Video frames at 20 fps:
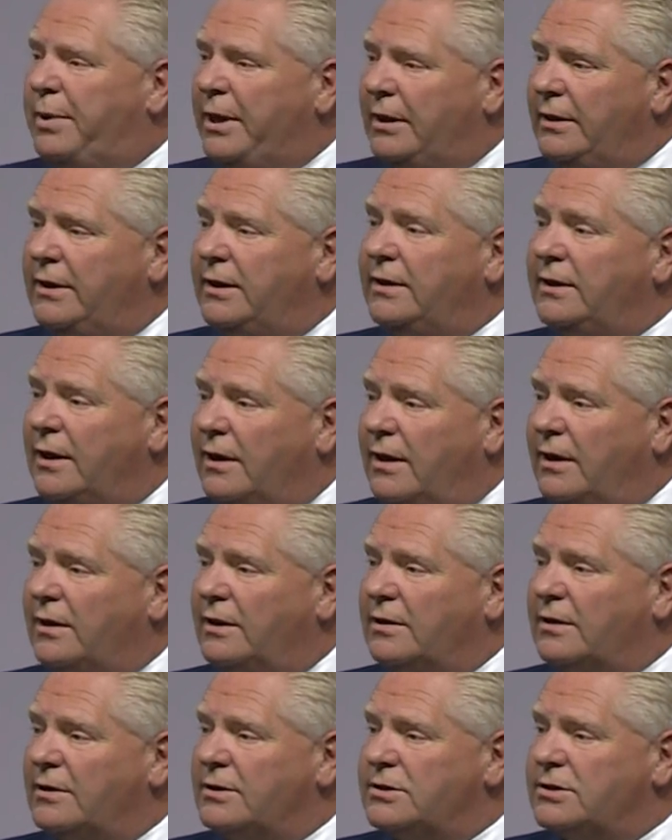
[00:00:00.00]
billion
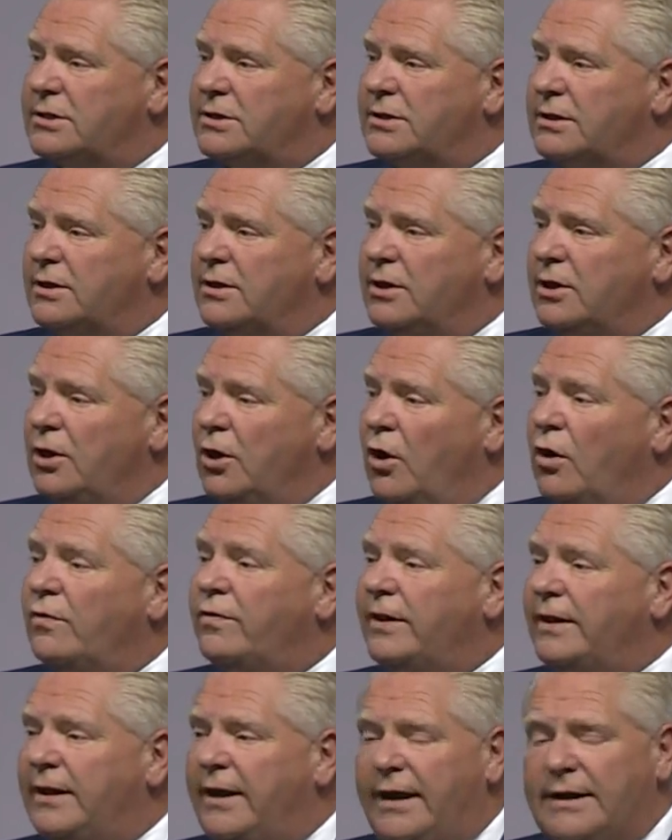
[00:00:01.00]

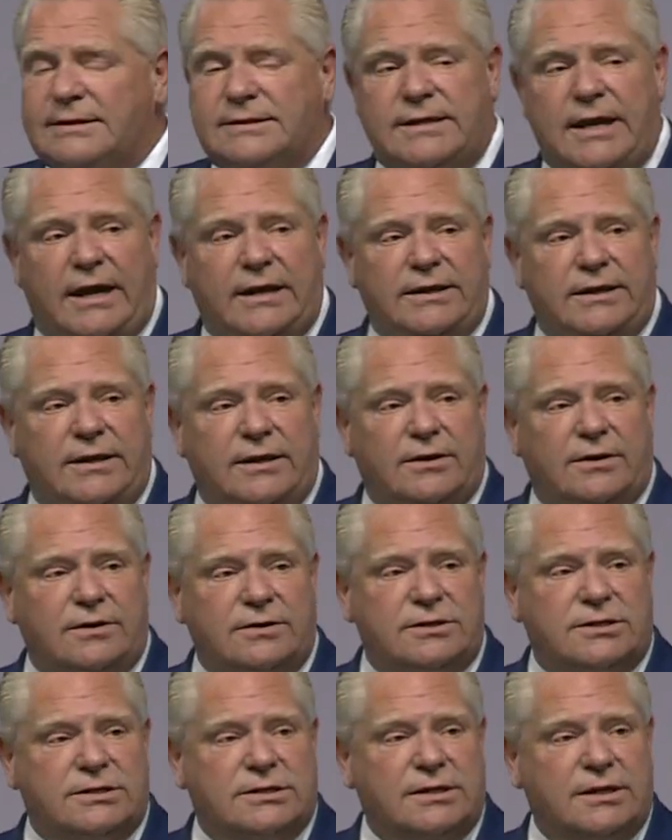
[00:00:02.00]
over the next 10
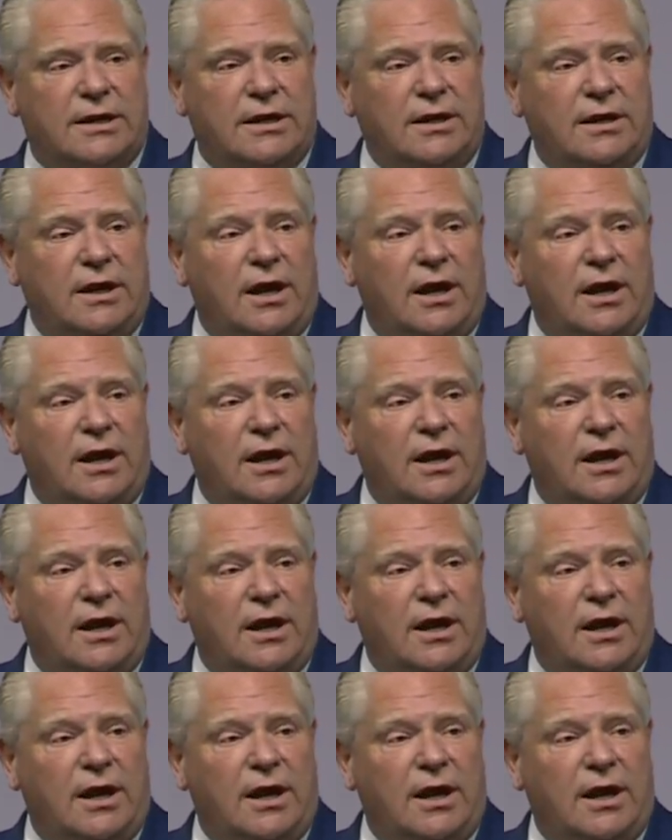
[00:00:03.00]
years,